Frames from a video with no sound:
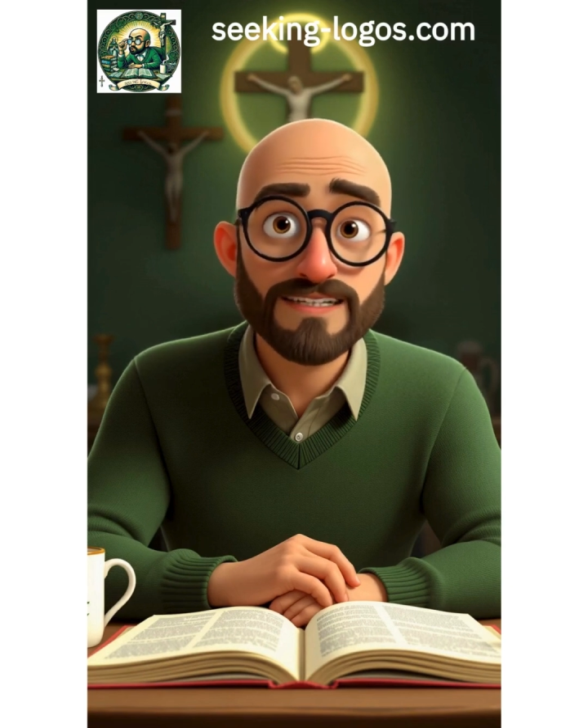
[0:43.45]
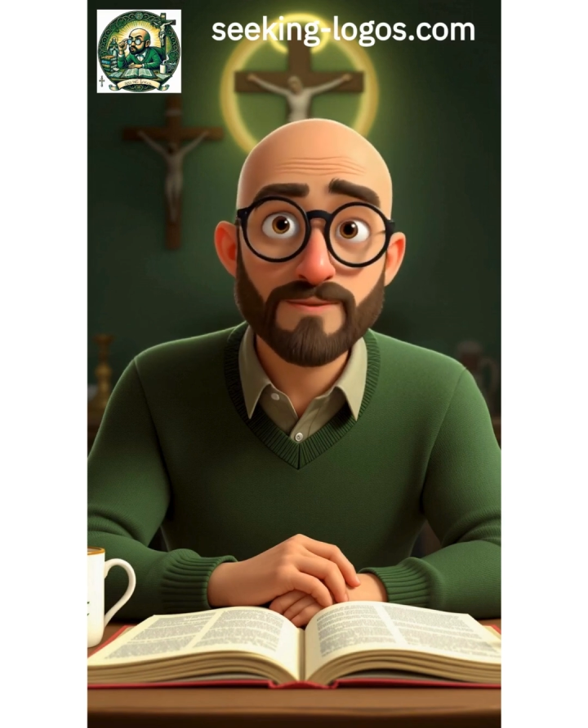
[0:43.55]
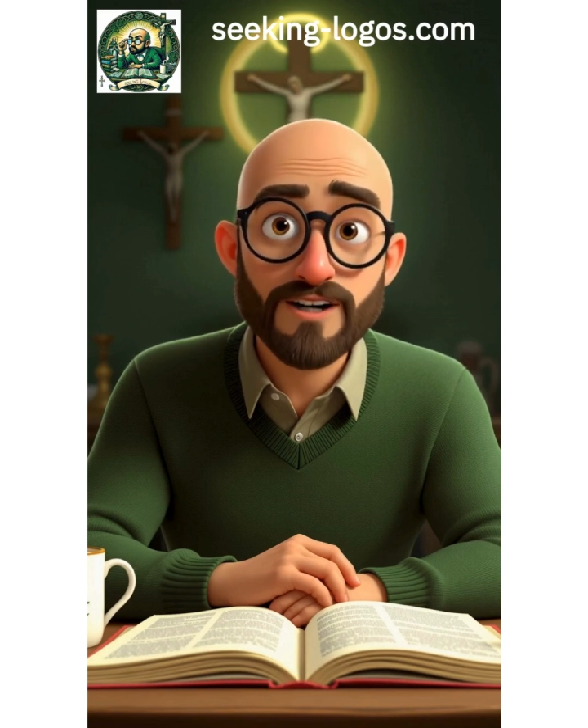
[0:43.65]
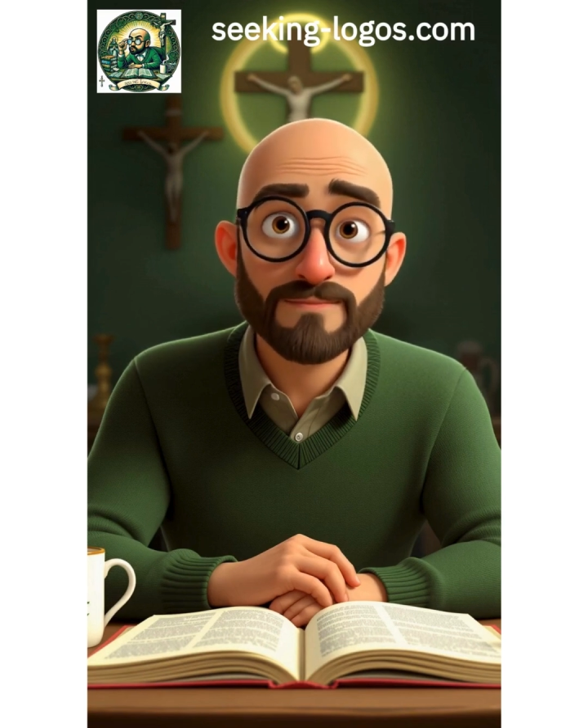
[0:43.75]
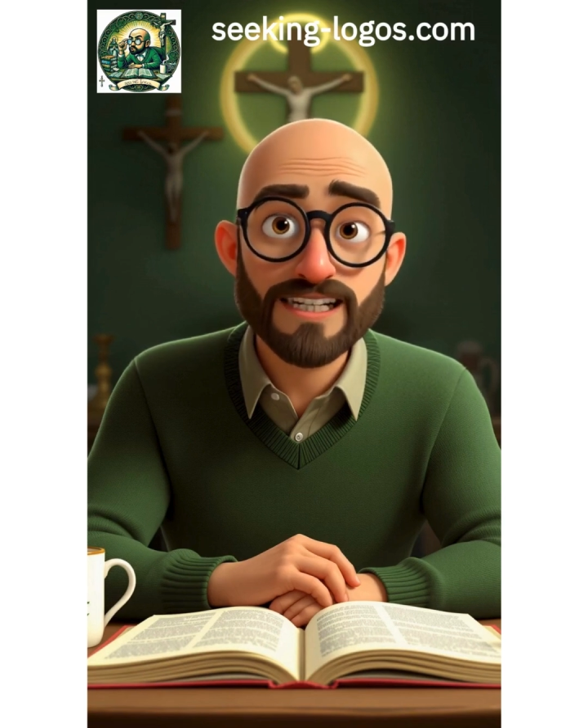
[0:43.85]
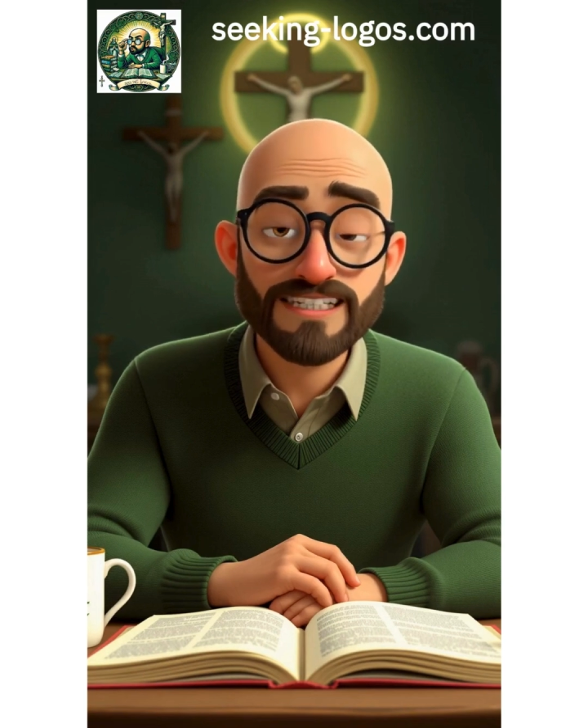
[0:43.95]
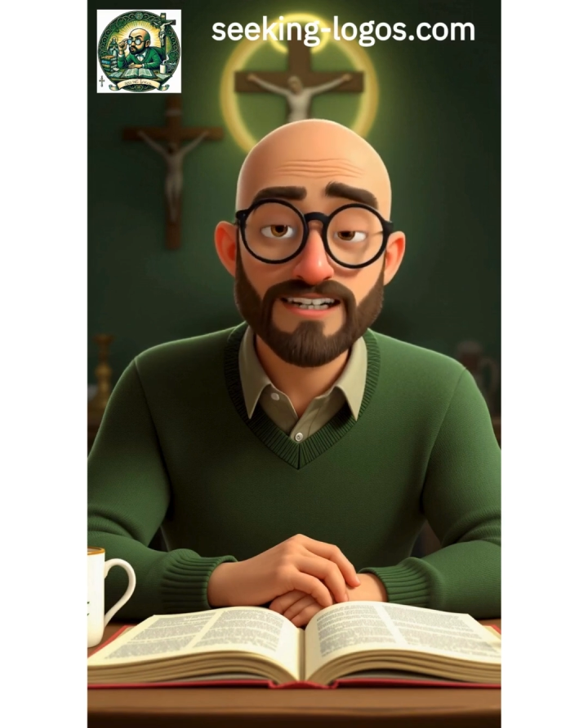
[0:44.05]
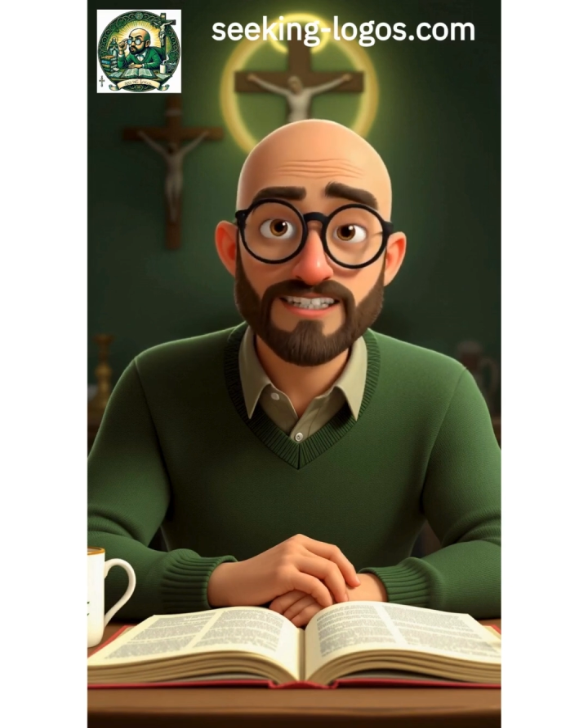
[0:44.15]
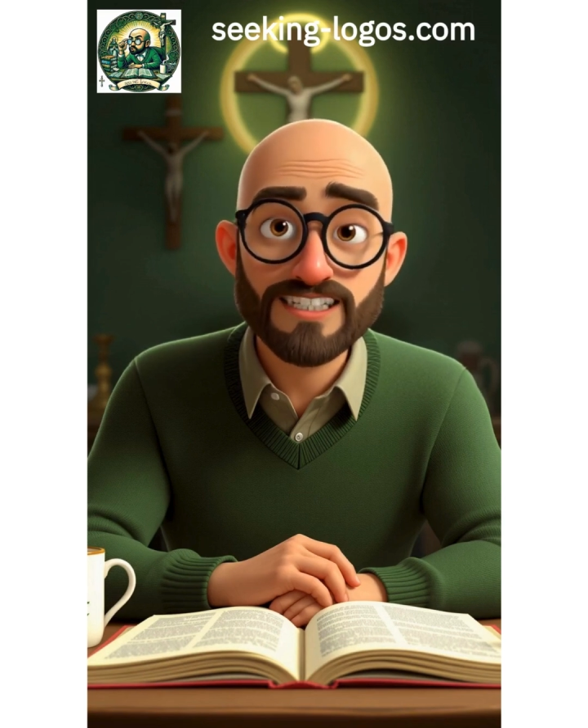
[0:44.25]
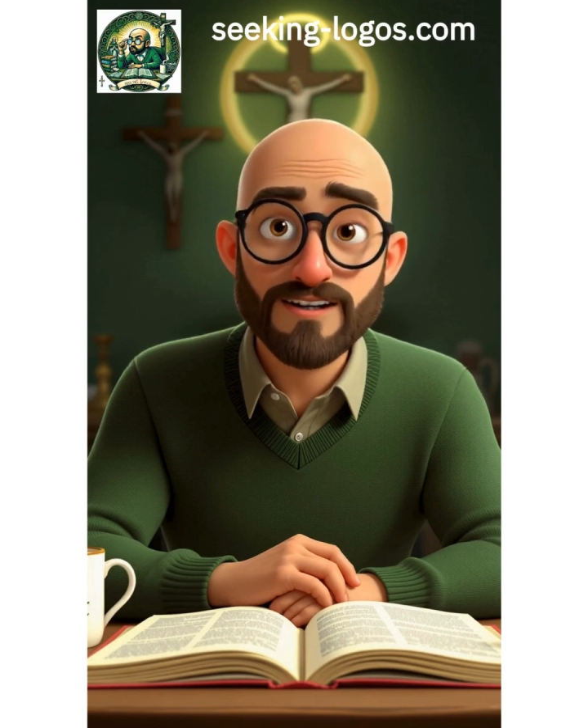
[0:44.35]
birthplace
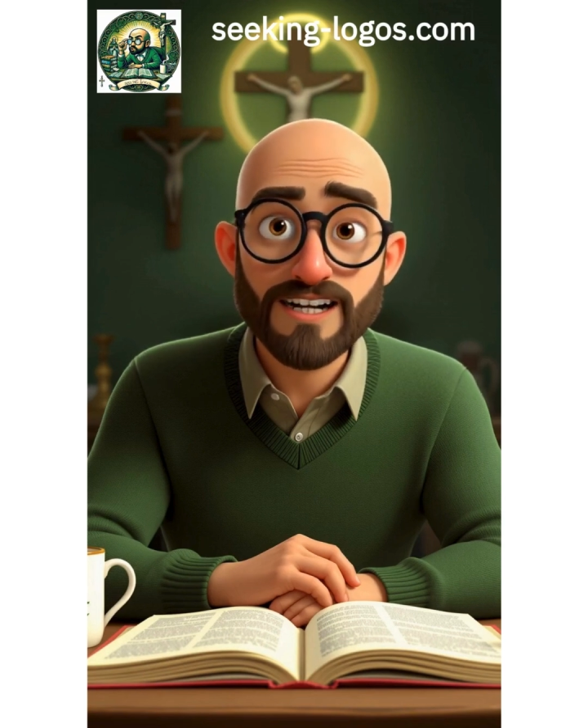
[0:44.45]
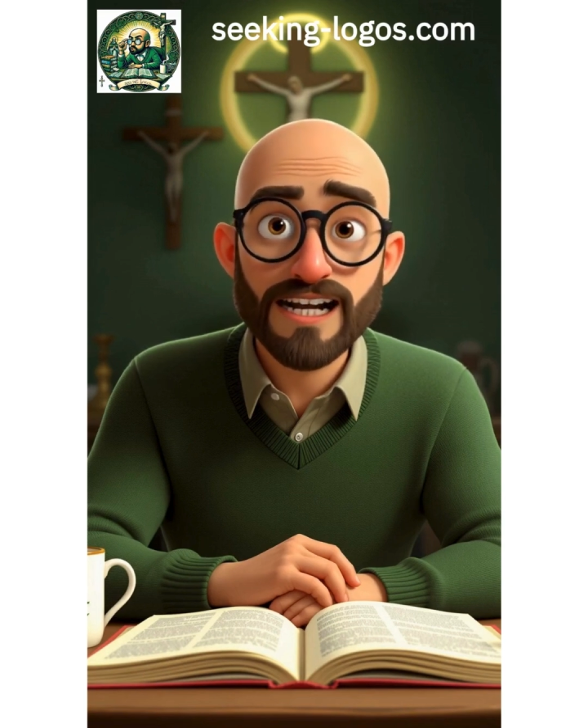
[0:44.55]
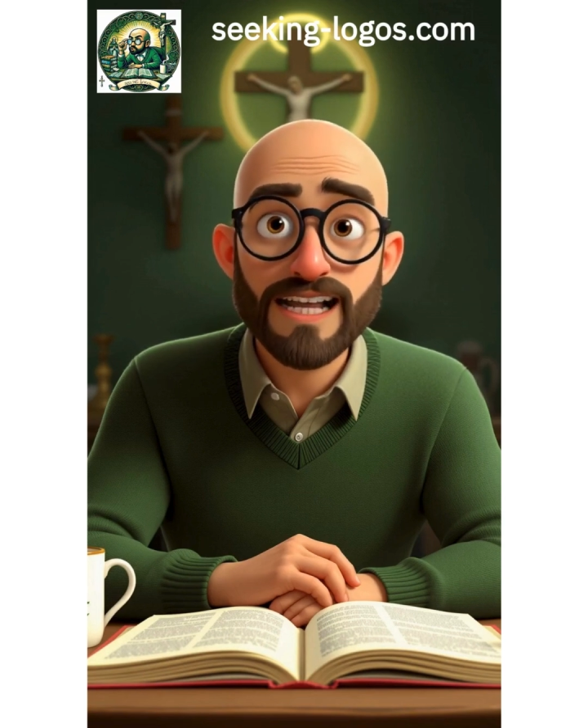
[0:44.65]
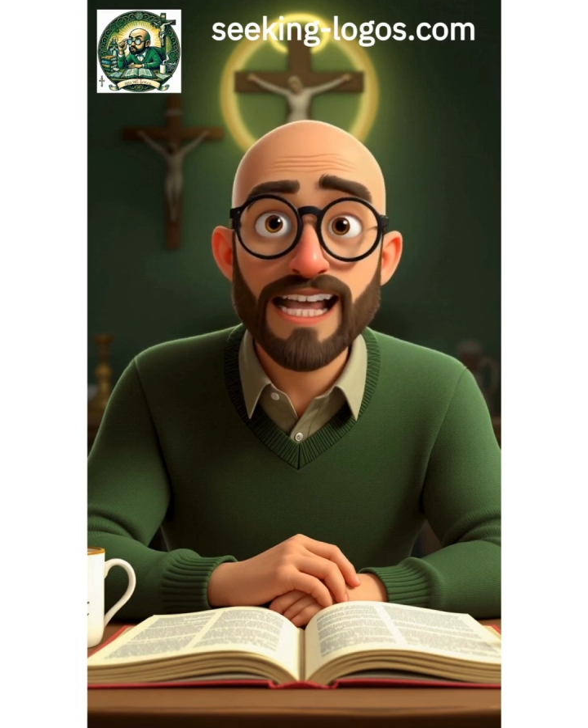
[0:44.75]
near Syria